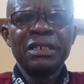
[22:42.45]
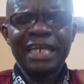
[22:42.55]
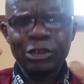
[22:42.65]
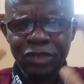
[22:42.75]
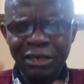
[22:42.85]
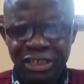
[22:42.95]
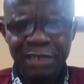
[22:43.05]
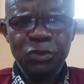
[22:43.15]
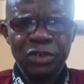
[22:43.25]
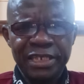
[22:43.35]
There are 12
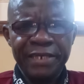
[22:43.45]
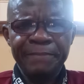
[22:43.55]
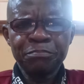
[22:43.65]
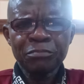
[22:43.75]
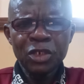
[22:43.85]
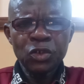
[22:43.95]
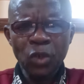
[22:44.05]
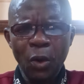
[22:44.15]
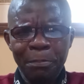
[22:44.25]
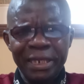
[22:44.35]
syllables here.
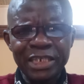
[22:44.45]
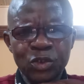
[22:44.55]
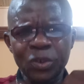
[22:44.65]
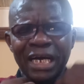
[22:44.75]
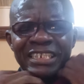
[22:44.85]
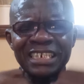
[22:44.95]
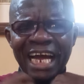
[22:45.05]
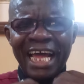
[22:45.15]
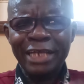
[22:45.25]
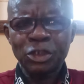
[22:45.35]
So please, you can
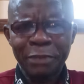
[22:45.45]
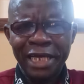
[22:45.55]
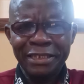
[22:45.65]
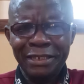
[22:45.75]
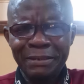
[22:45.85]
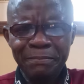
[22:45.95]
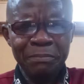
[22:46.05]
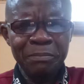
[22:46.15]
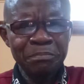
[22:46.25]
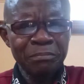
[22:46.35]
try as many
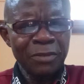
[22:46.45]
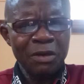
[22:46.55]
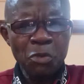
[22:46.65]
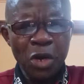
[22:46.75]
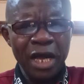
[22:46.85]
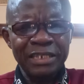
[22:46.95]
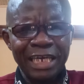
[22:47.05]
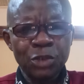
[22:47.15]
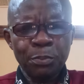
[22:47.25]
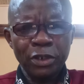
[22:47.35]
words
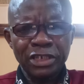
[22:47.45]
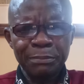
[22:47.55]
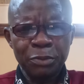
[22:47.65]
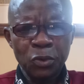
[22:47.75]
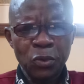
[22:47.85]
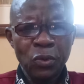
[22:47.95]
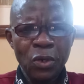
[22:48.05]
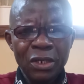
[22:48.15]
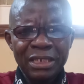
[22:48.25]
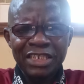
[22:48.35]
as possible.
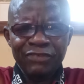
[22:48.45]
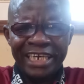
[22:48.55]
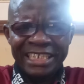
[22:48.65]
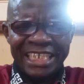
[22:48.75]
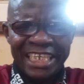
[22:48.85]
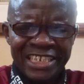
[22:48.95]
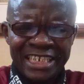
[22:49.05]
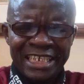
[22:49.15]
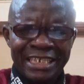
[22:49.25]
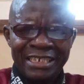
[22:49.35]
It's very
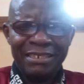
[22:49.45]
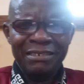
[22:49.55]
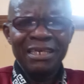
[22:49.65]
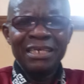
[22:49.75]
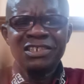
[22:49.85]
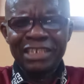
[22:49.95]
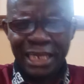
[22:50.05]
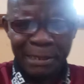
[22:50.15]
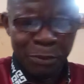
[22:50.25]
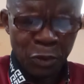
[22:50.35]
easy.
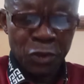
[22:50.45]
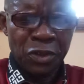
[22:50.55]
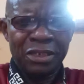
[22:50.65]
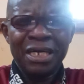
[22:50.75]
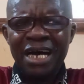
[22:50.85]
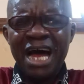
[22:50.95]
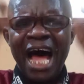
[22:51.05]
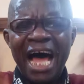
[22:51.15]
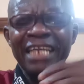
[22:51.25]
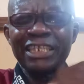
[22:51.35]
Syllables
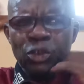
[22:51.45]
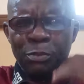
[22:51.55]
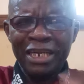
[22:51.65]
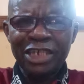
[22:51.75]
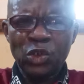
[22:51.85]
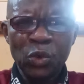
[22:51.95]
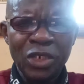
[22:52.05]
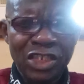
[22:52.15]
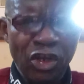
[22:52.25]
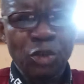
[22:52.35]
are the smallest
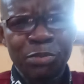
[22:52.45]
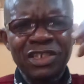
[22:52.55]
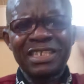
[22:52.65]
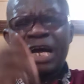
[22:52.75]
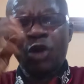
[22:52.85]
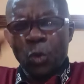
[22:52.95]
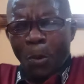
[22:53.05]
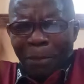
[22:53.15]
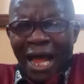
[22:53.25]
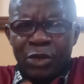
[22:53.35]
unit of speech sound,
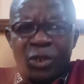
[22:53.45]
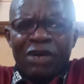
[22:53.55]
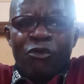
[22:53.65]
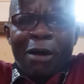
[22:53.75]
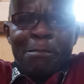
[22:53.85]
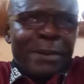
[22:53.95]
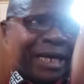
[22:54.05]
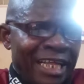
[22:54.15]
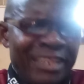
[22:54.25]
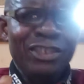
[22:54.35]
occupying only one
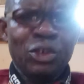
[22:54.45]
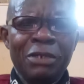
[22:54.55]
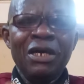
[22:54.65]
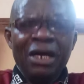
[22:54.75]
breath.